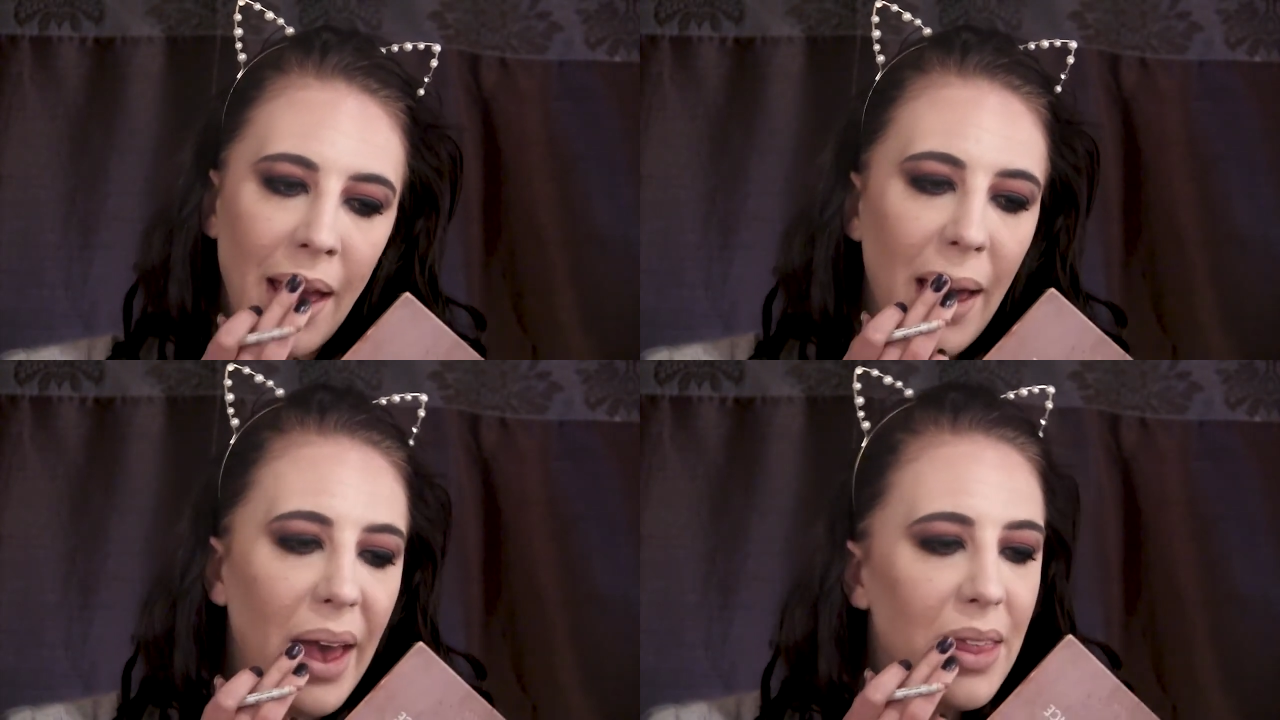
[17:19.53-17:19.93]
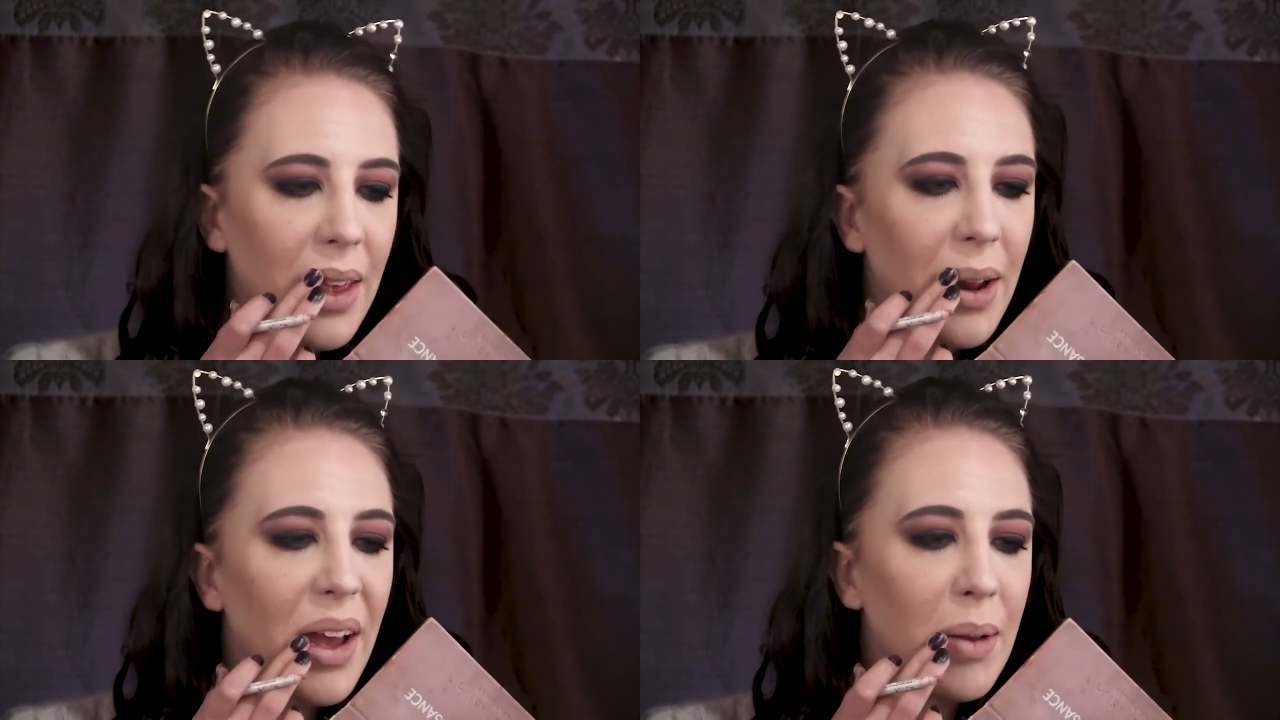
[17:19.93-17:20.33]
and then
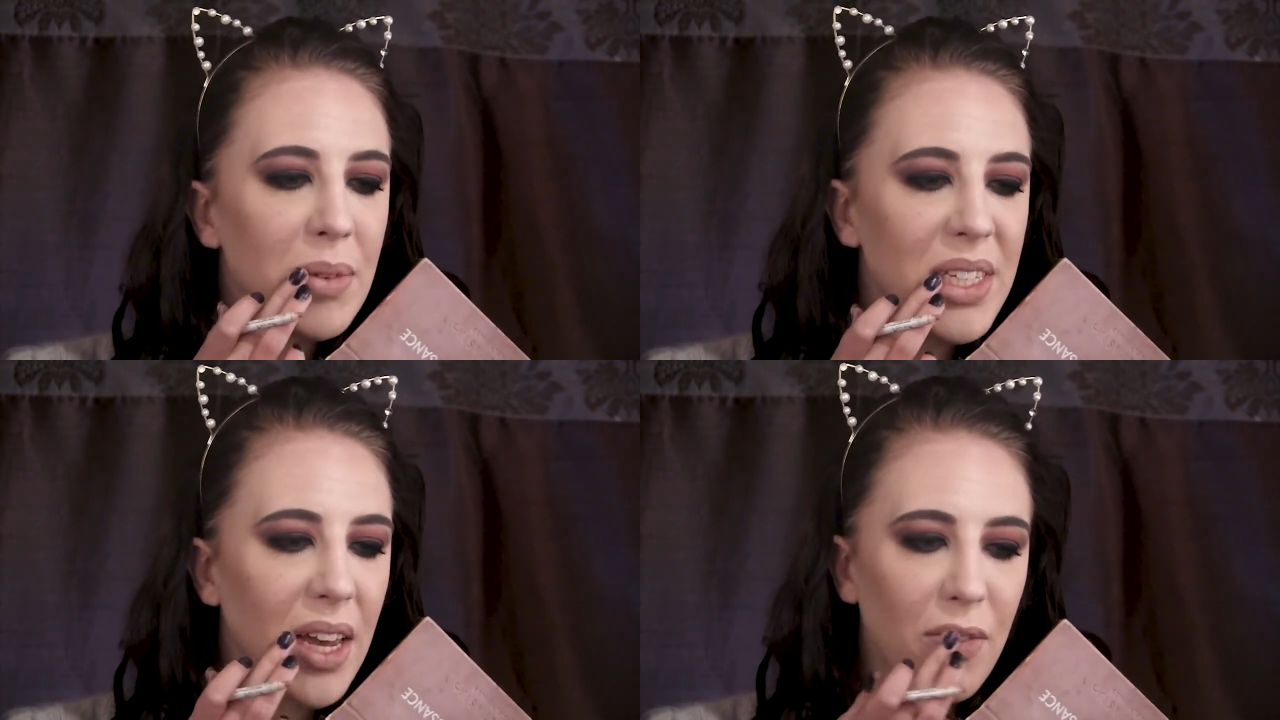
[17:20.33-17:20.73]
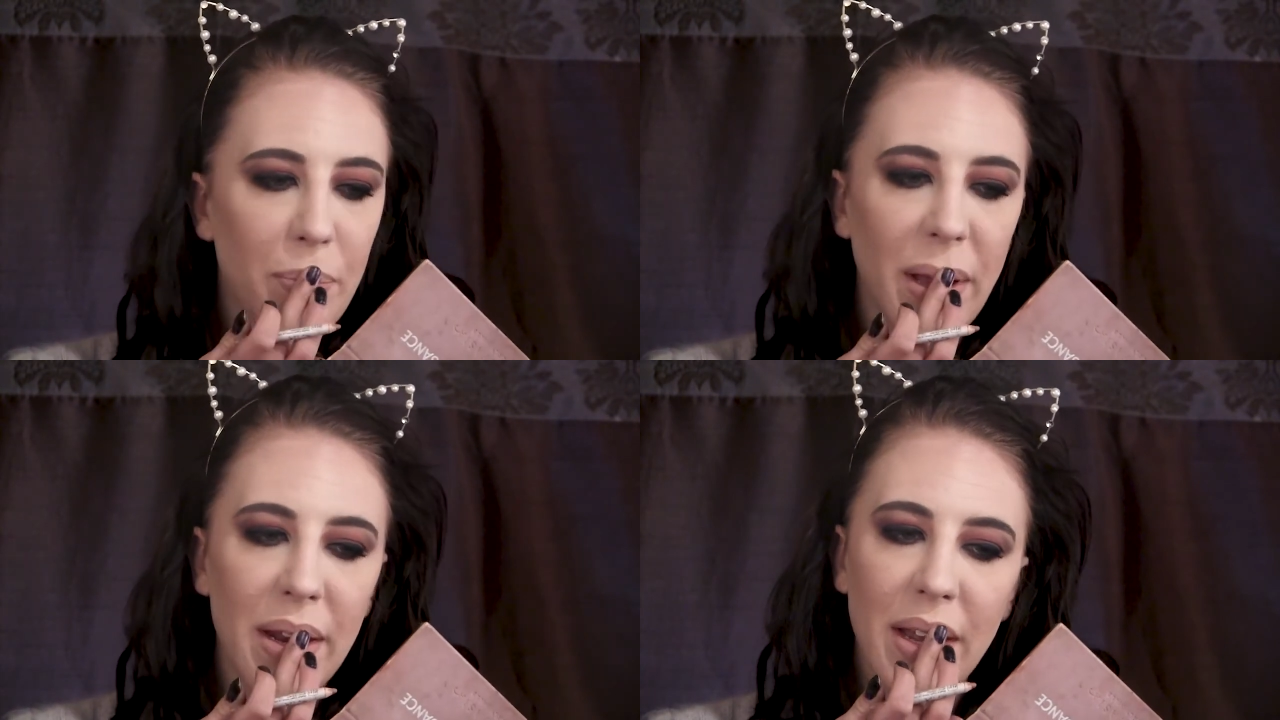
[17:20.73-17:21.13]
I am just kind of
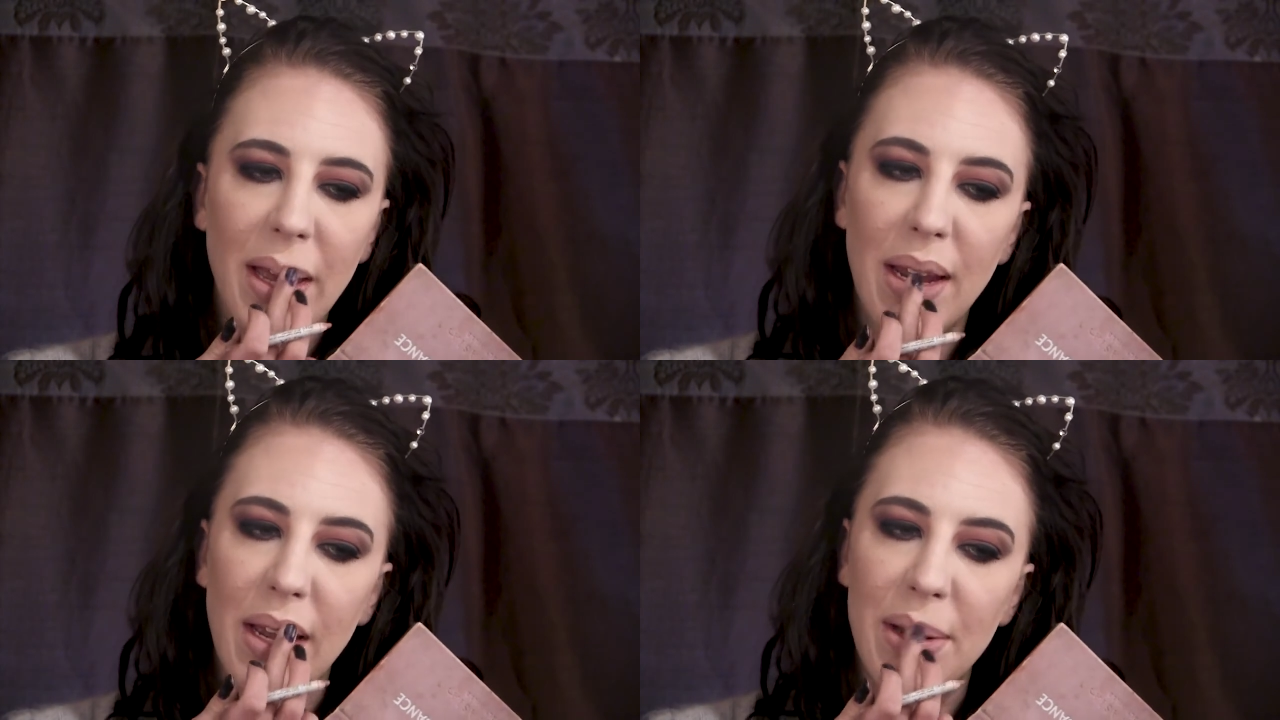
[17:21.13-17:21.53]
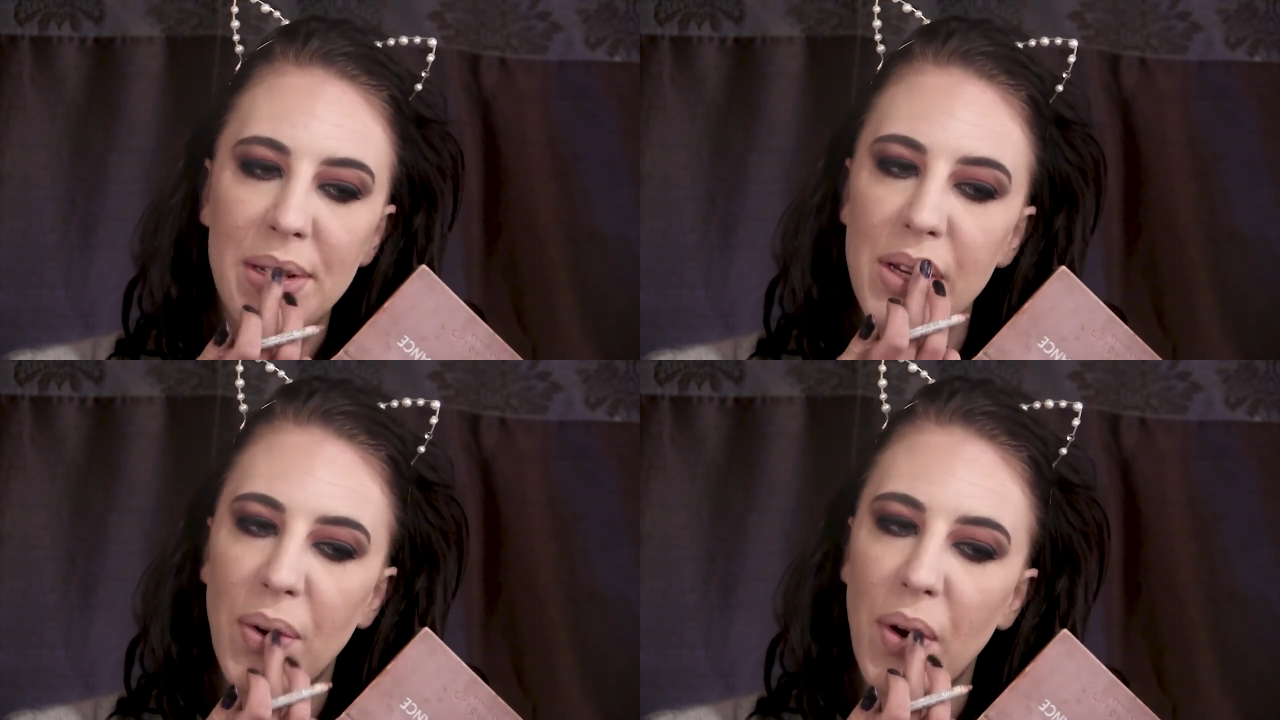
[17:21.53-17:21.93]
blending it in
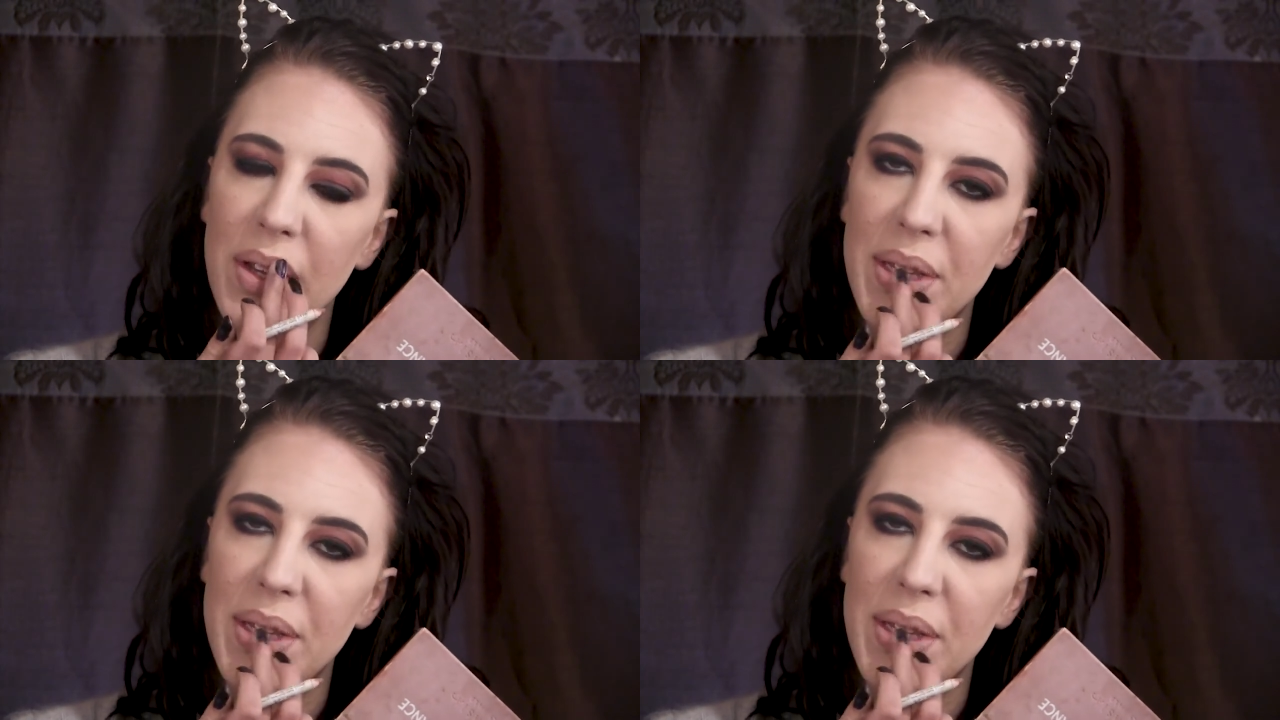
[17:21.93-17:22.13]
towards